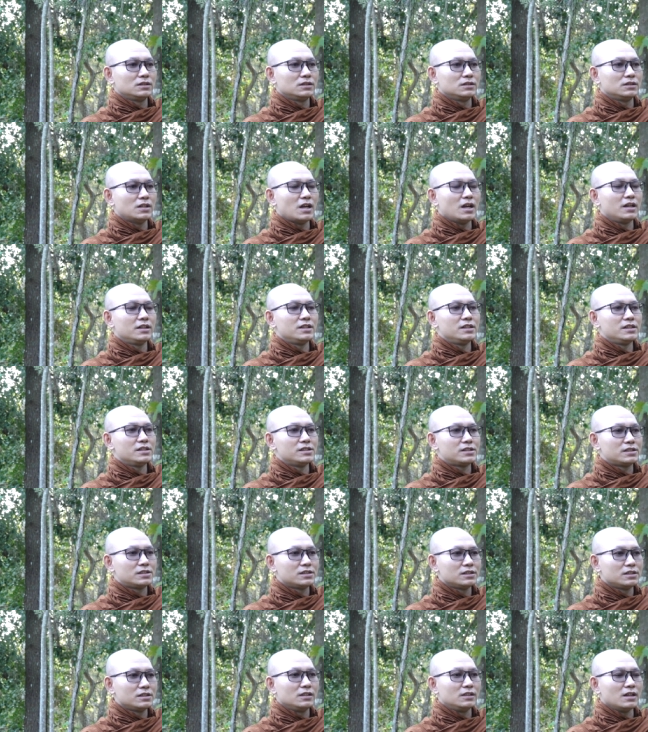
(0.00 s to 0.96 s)
That
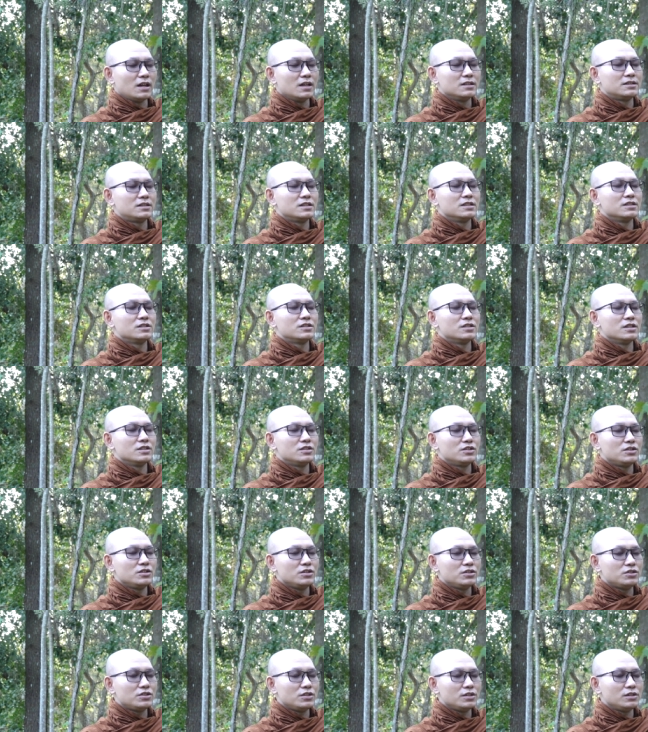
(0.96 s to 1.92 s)
is the essential
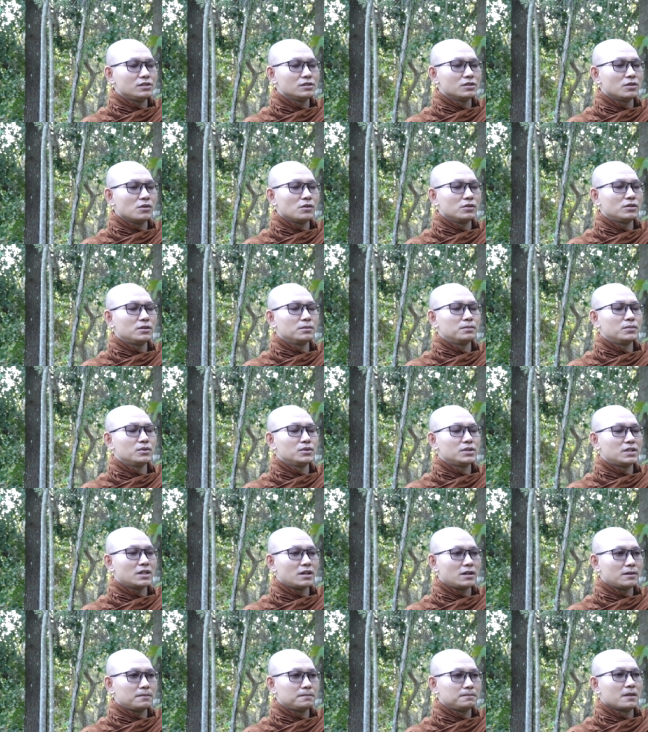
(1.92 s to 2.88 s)
teaching of the
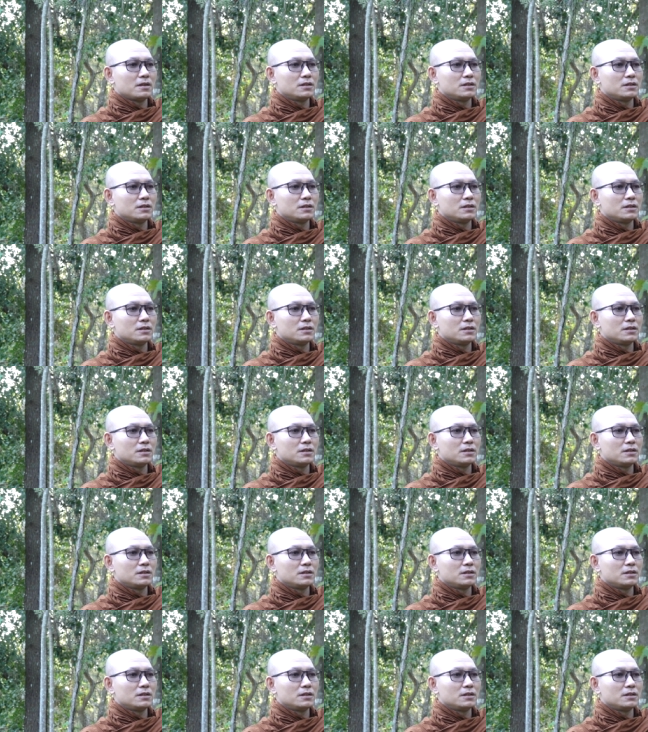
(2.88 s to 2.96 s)
Buddha.